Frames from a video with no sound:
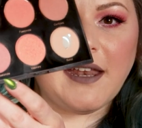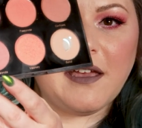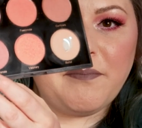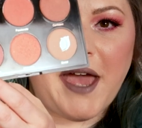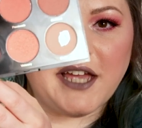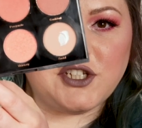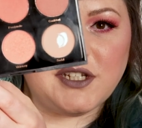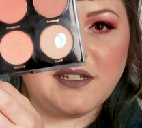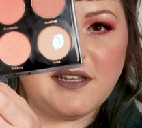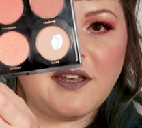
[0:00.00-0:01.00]
and
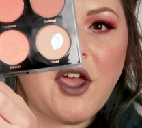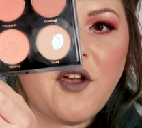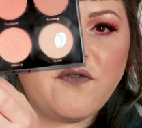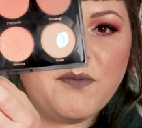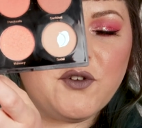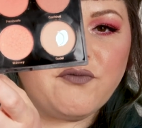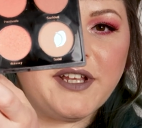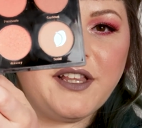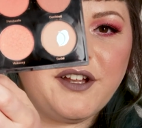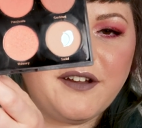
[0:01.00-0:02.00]
Compassionate from the
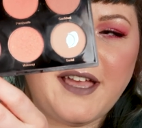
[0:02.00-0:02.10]
Real Her